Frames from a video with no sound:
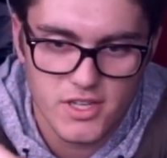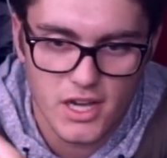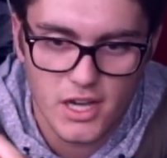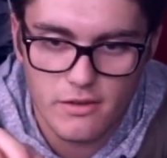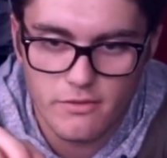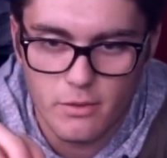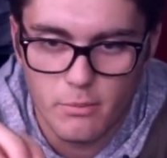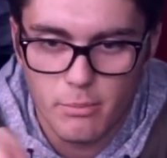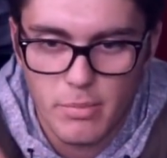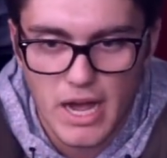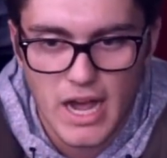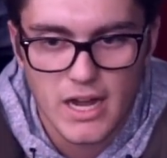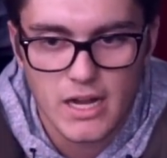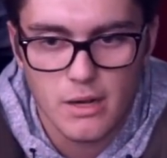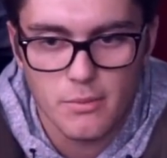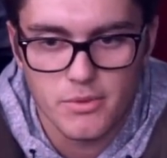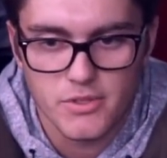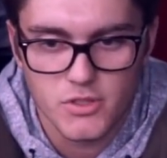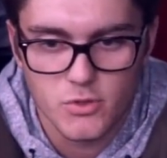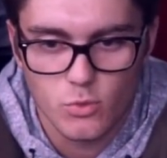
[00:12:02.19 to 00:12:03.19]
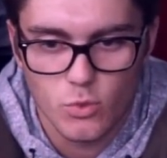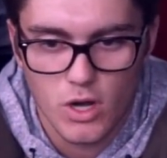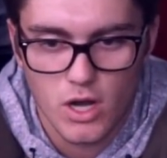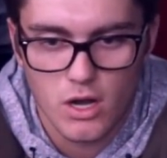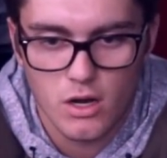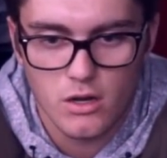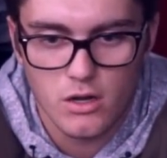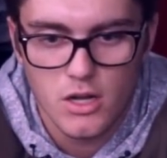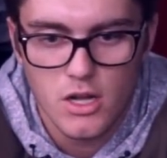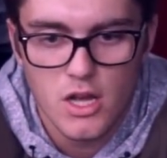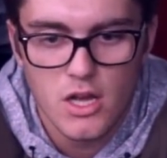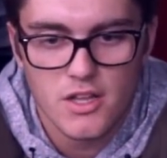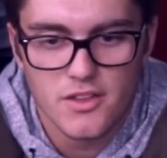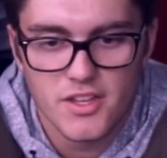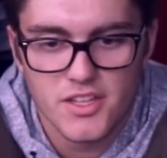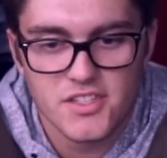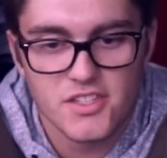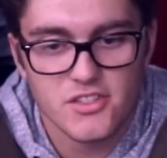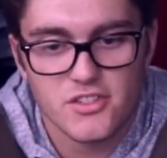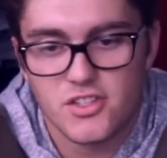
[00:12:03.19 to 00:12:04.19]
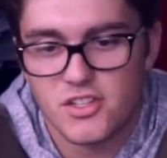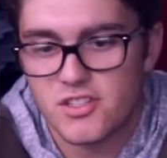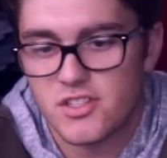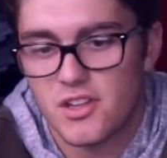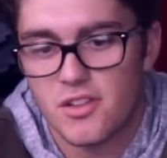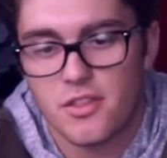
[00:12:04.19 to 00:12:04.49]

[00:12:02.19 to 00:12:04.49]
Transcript: I have a backup as well. This is just